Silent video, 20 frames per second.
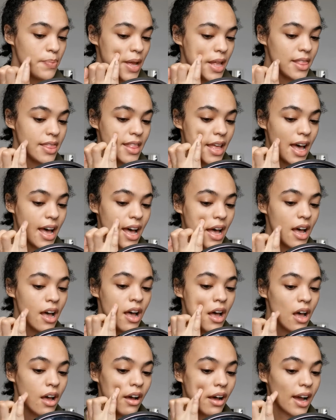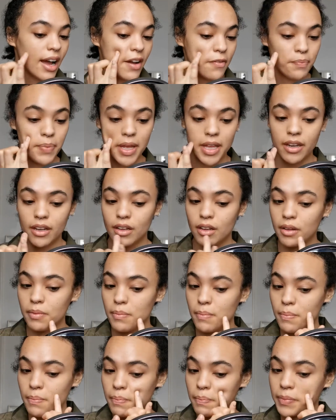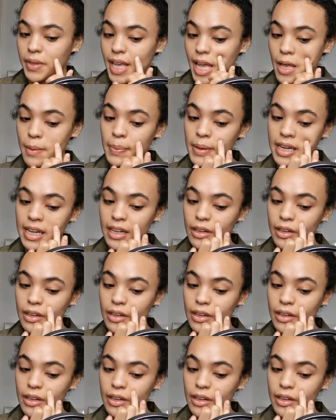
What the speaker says: been that I've been keeping